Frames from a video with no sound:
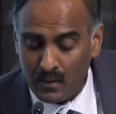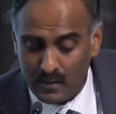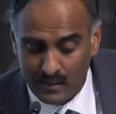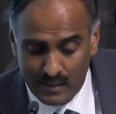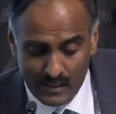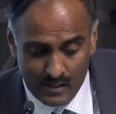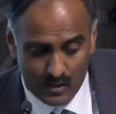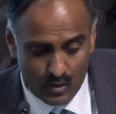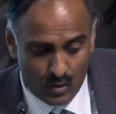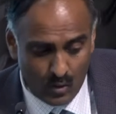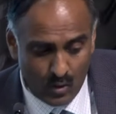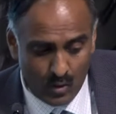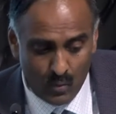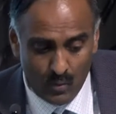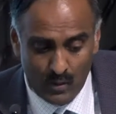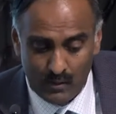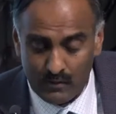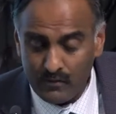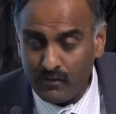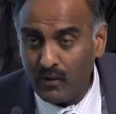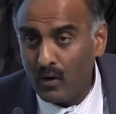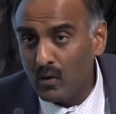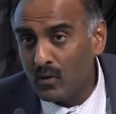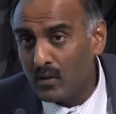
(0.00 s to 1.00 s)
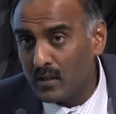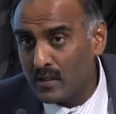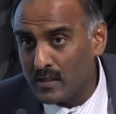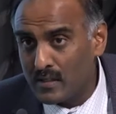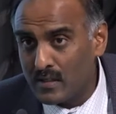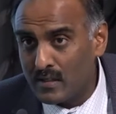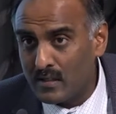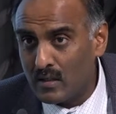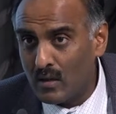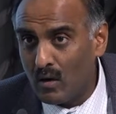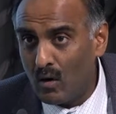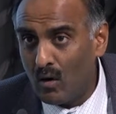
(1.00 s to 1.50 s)
this talk will
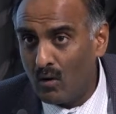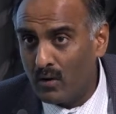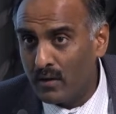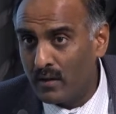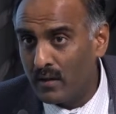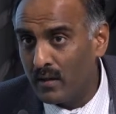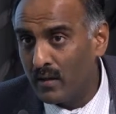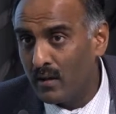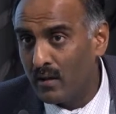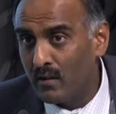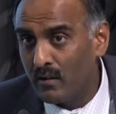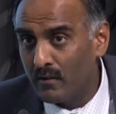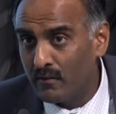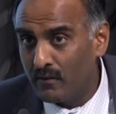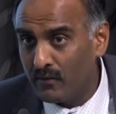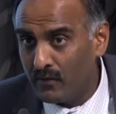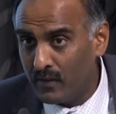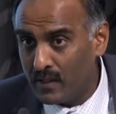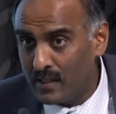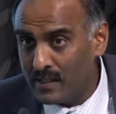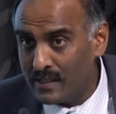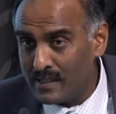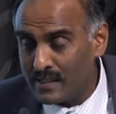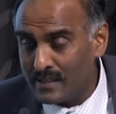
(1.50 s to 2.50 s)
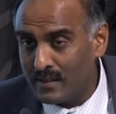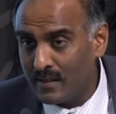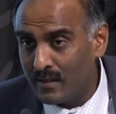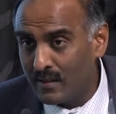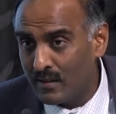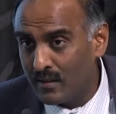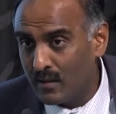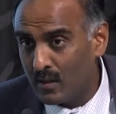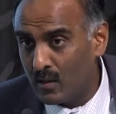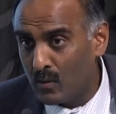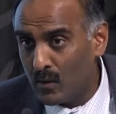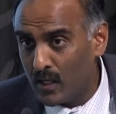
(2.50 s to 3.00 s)
focus on, first,
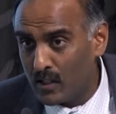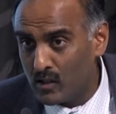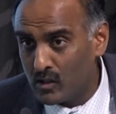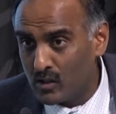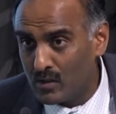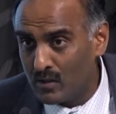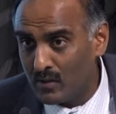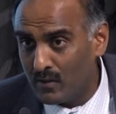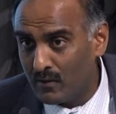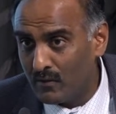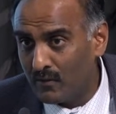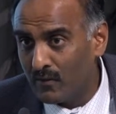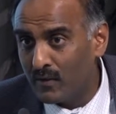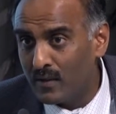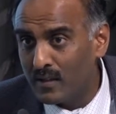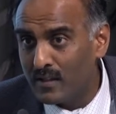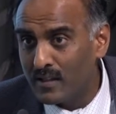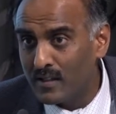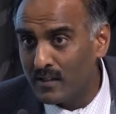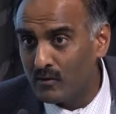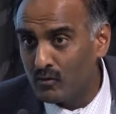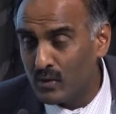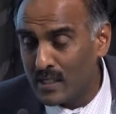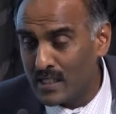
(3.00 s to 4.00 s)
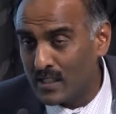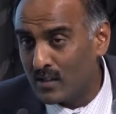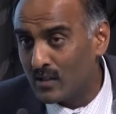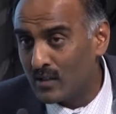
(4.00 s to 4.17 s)
the question of risk